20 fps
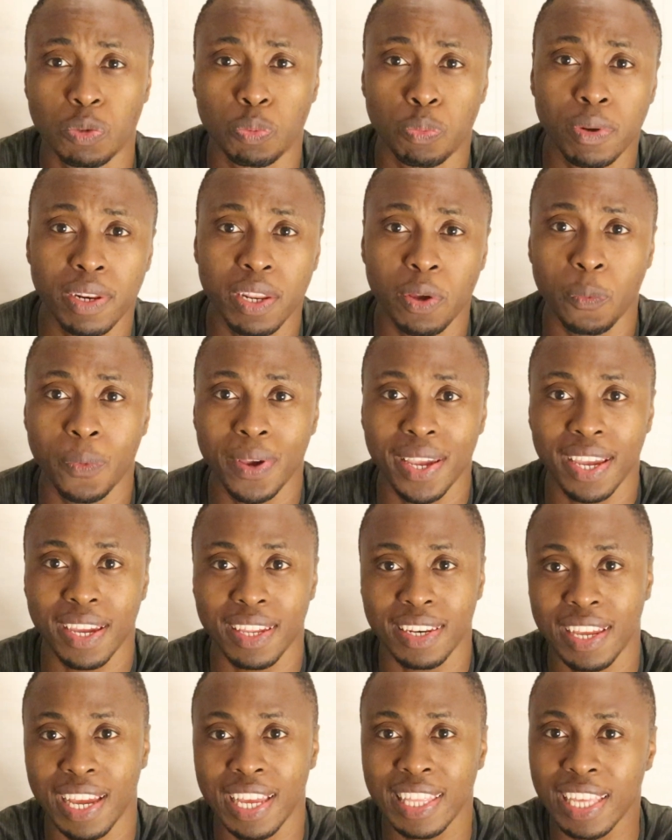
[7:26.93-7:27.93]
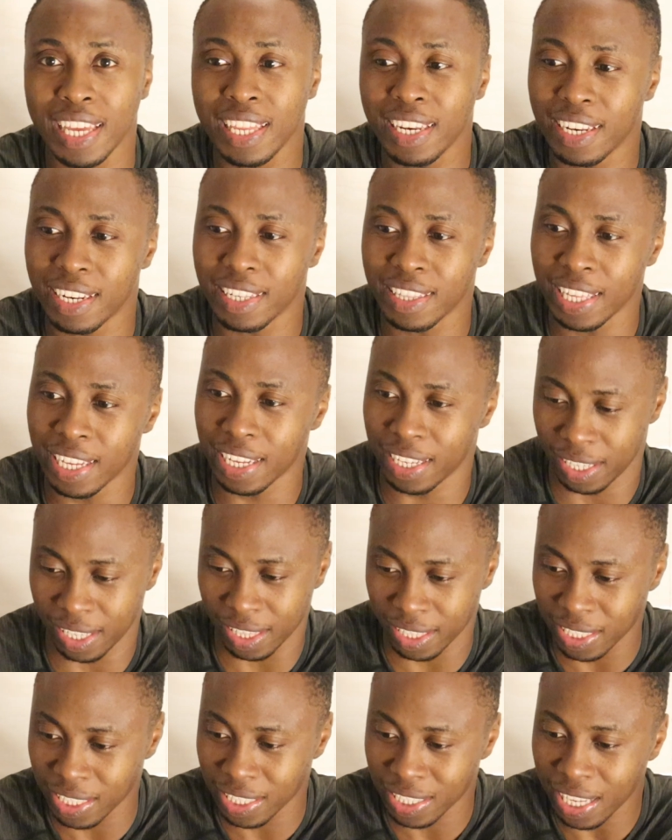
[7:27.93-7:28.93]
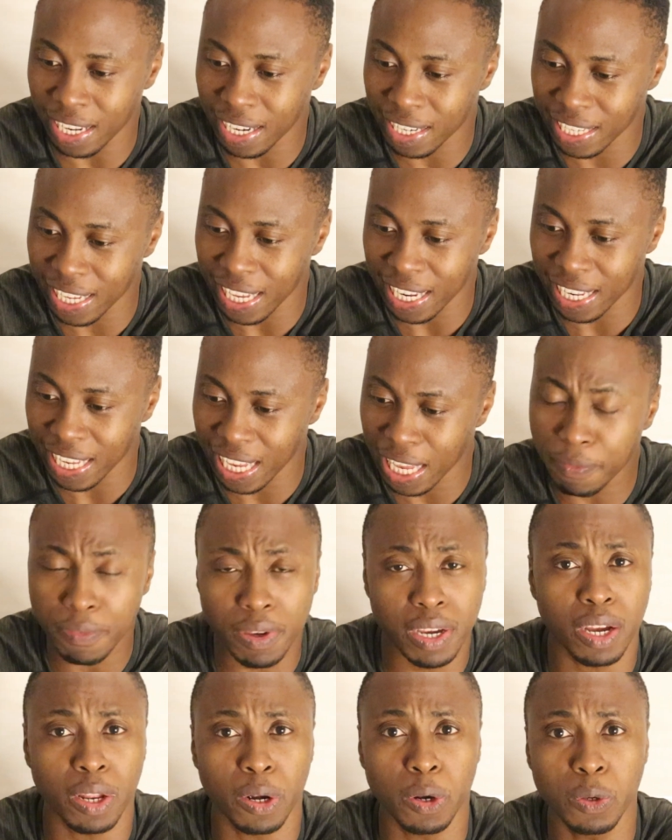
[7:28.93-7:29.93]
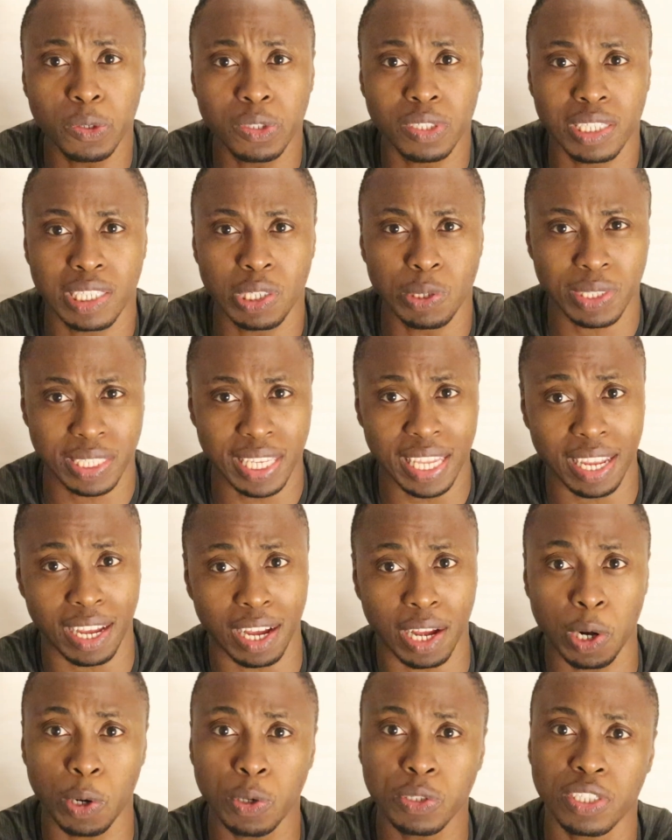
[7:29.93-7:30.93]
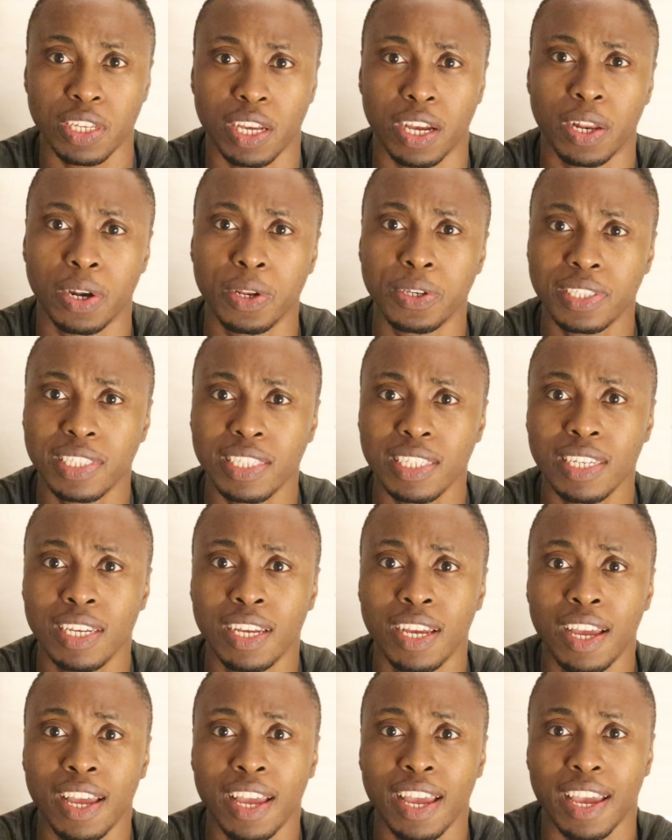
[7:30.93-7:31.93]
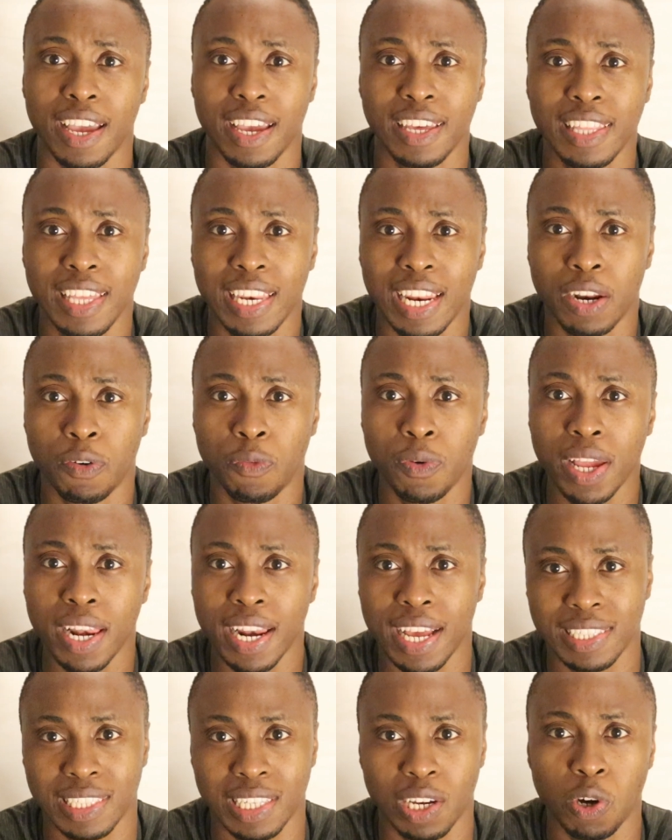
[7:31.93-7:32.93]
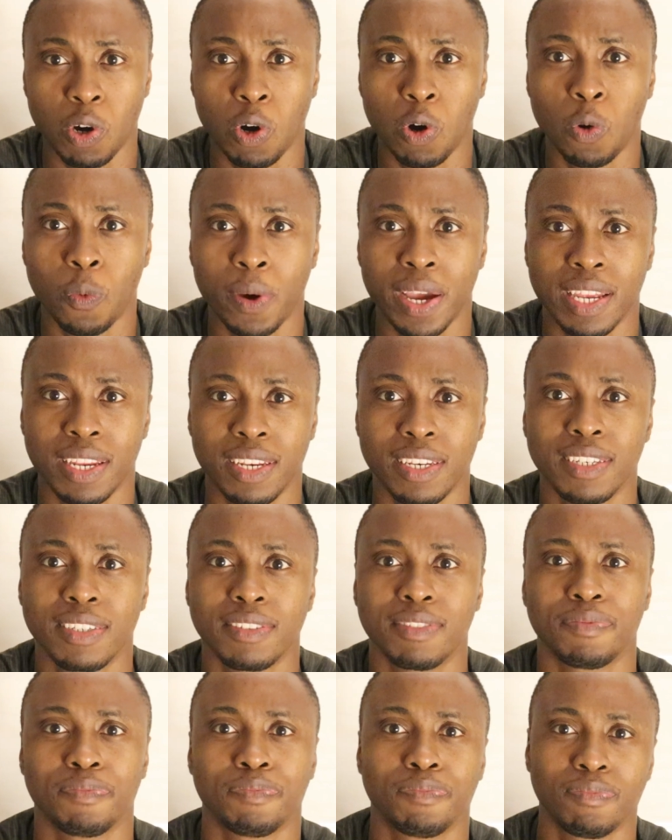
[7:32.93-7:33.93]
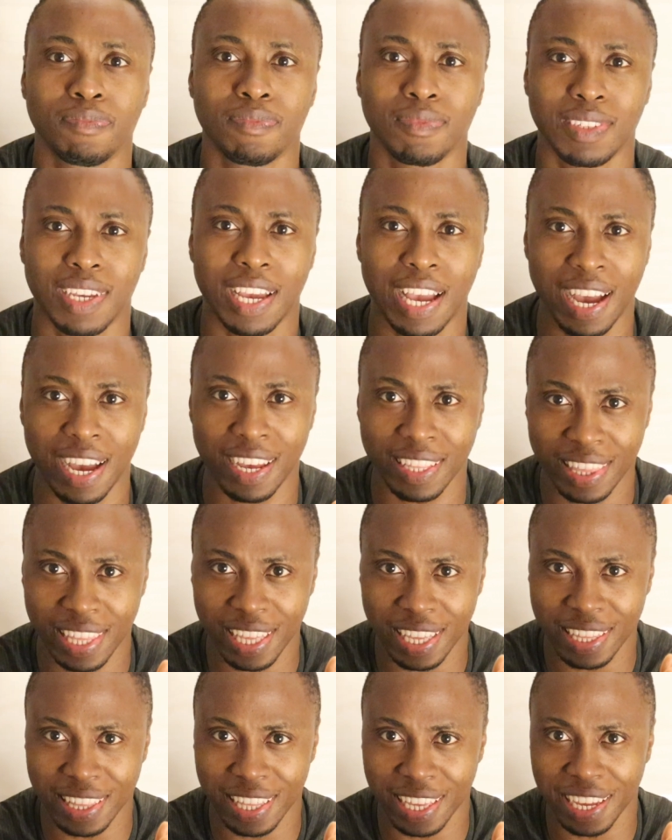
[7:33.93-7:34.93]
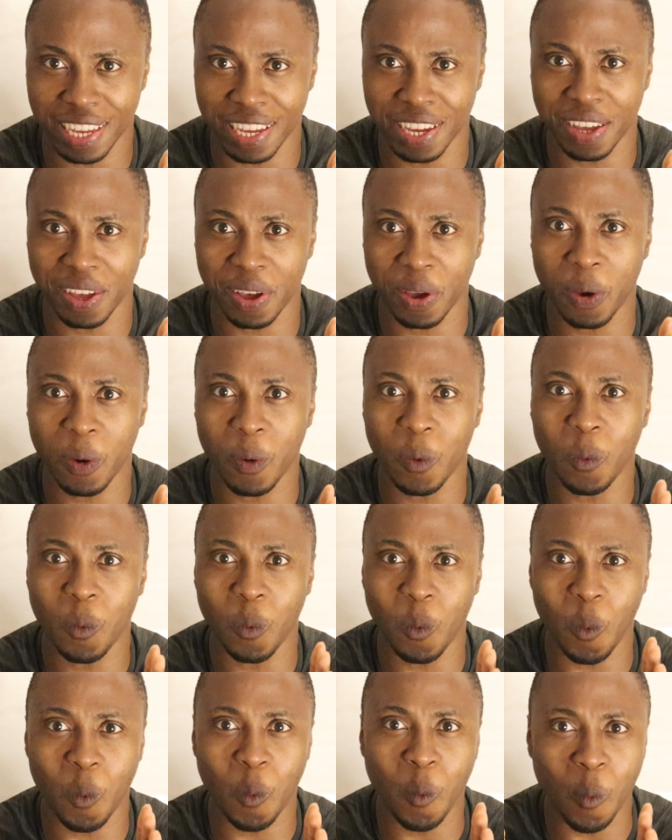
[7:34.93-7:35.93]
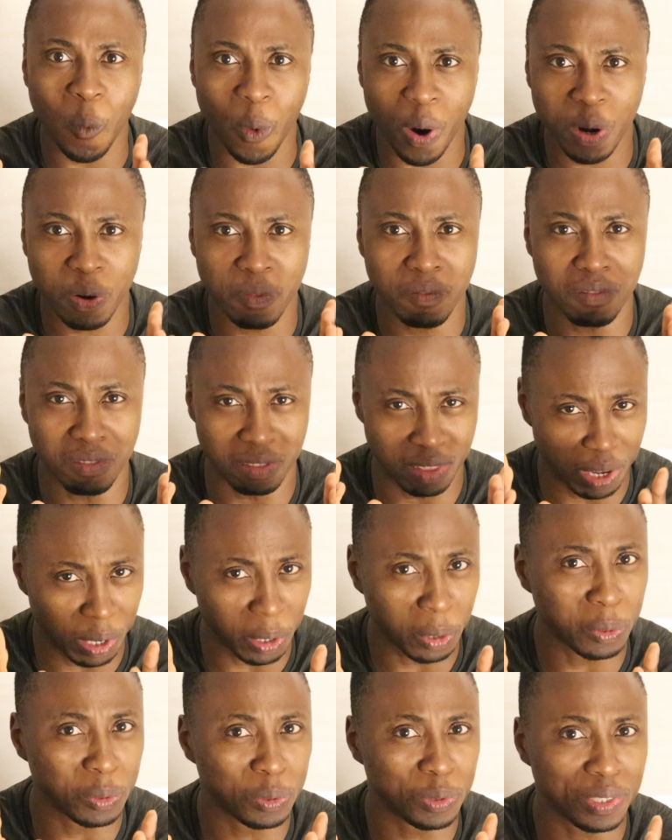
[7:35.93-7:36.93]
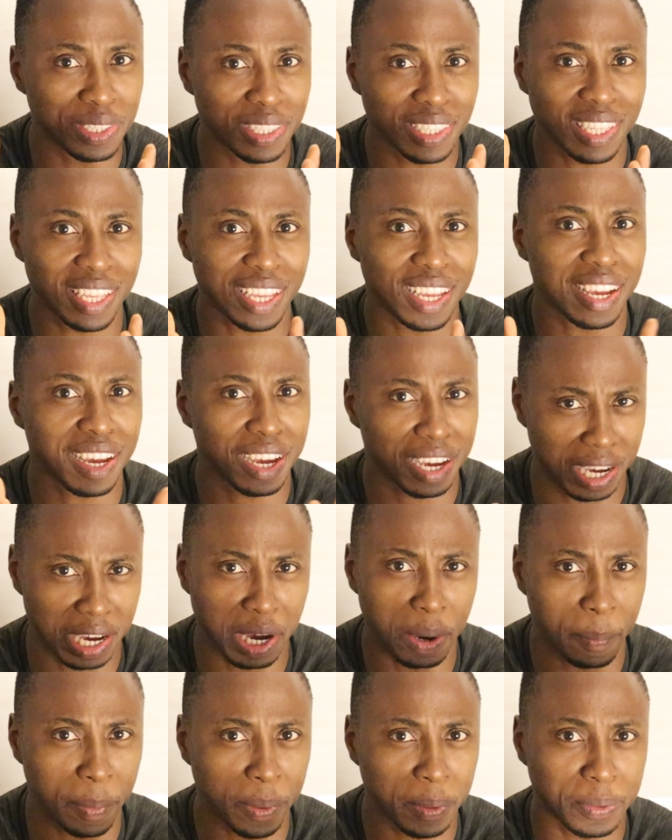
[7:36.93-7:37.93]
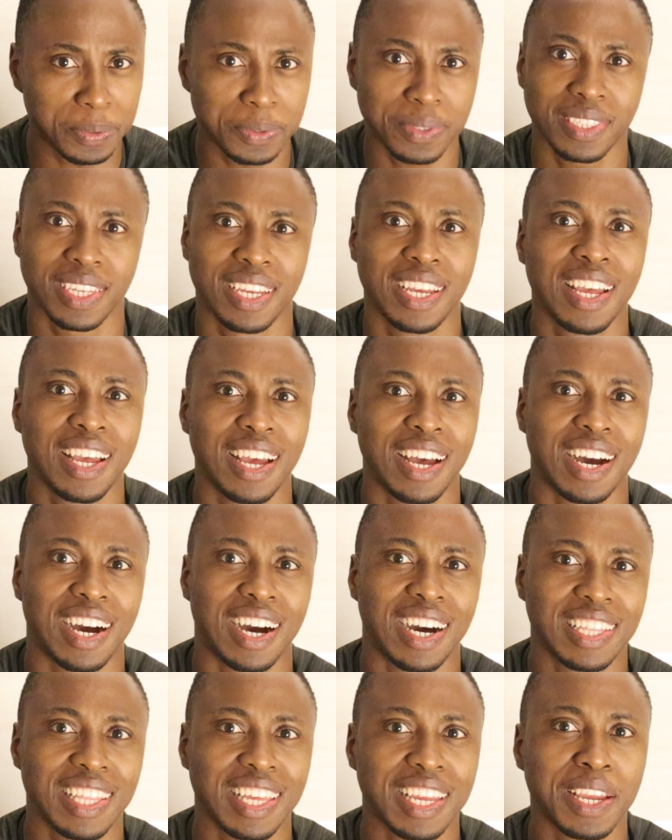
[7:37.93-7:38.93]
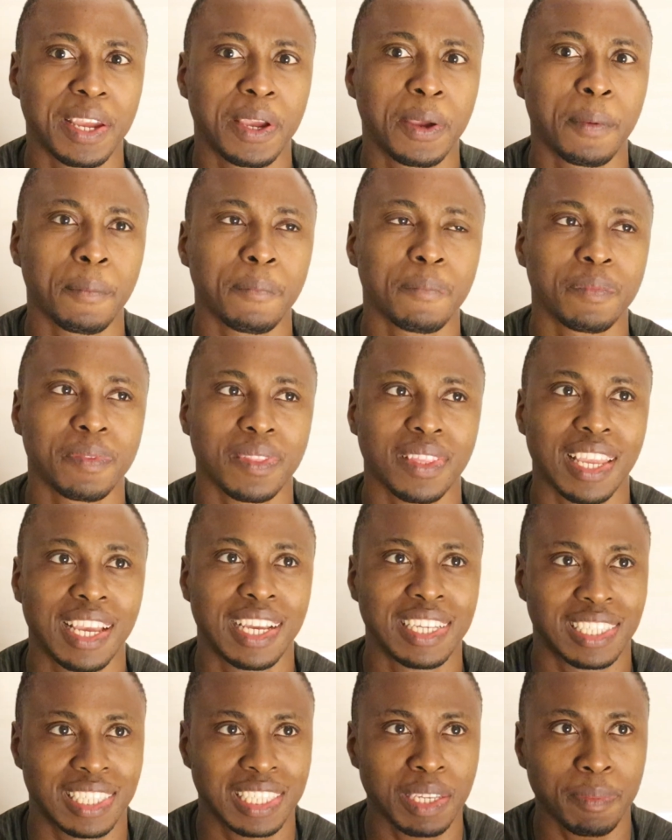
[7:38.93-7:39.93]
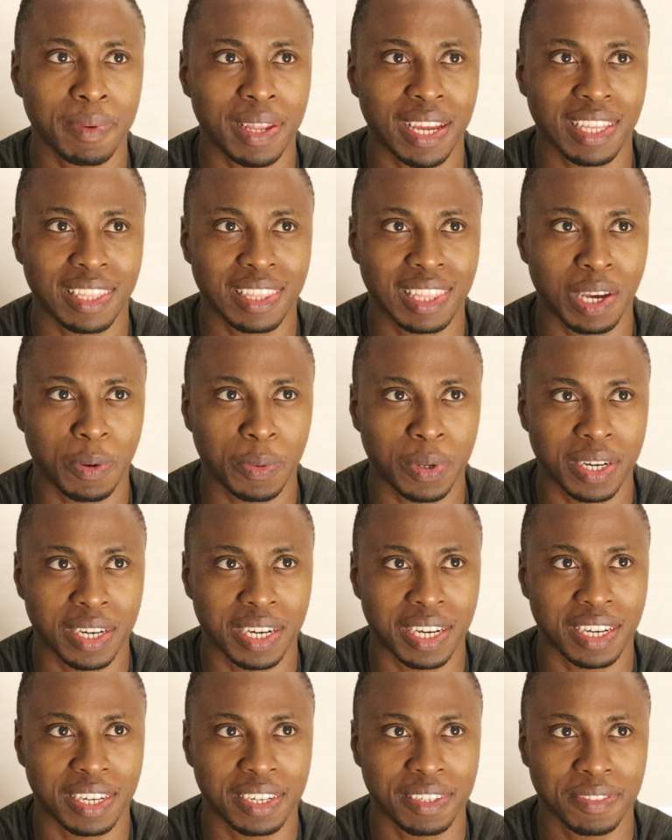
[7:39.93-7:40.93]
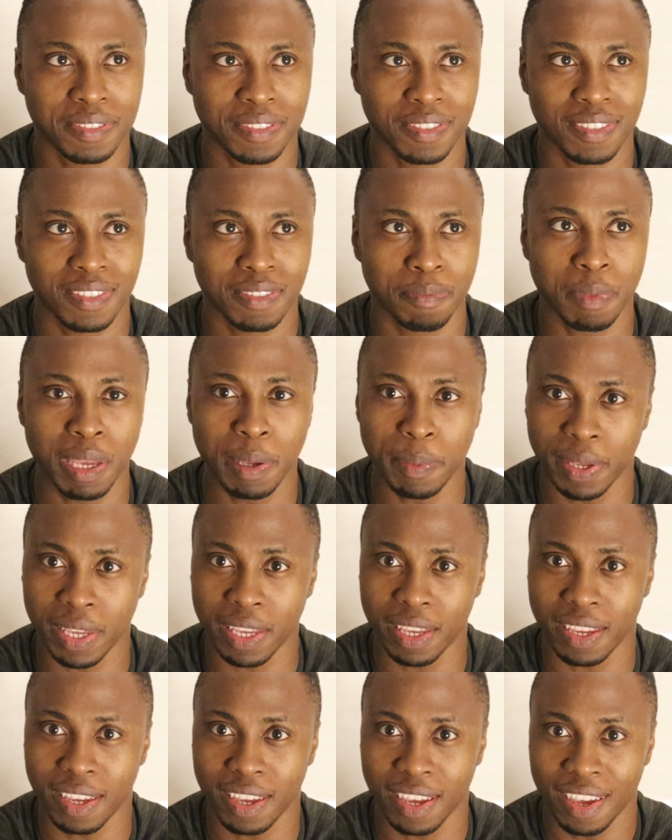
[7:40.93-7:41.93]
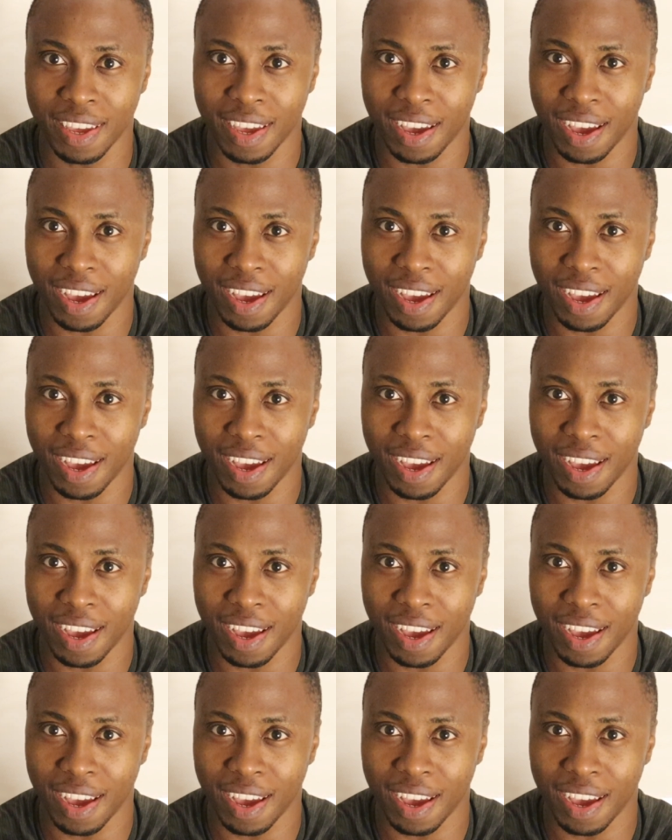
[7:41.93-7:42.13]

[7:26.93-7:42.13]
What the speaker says: pretty weird. And then she started getting even closer. She was getting closer and closer. And then I realized that, oh wait, I think they're one of those couples. I think it seemed like they were maybe